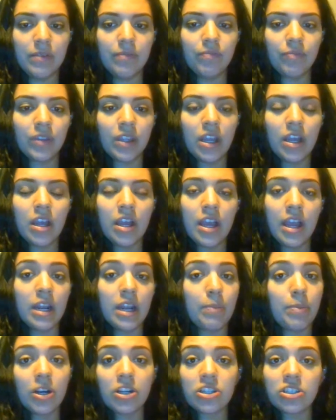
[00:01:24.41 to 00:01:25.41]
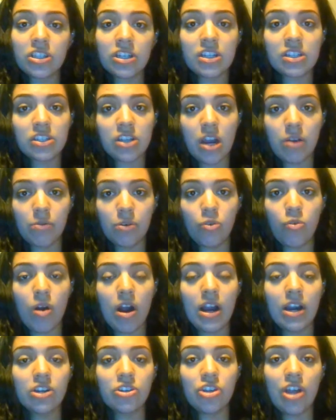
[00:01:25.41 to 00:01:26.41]
And a person is not
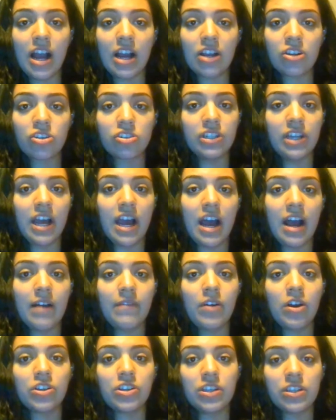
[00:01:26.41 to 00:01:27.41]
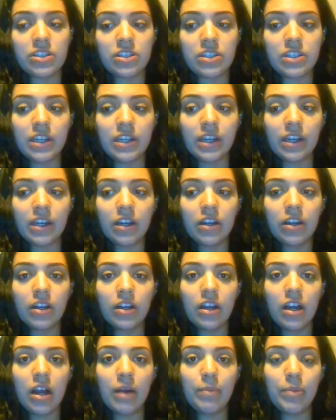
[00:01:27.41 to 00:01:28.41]
required to actually have artistic
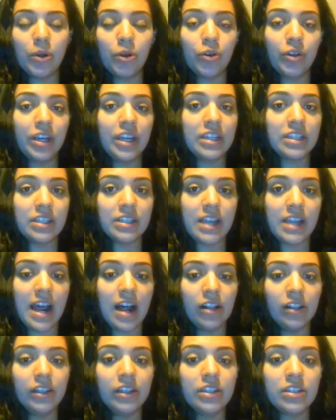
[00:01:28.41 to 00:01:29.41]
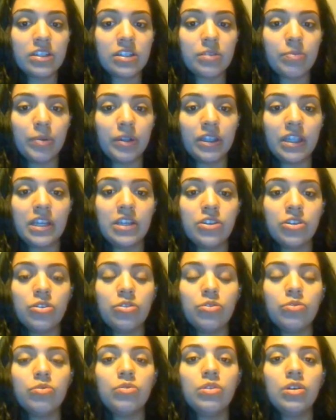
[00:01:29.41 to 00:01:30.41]
abilities and talents, but they
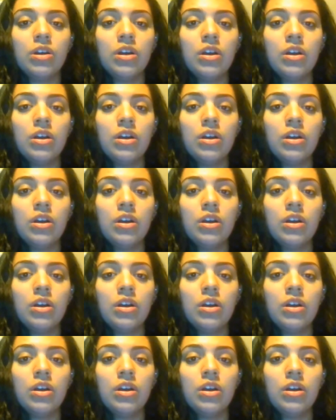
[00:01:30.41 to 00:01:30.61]
do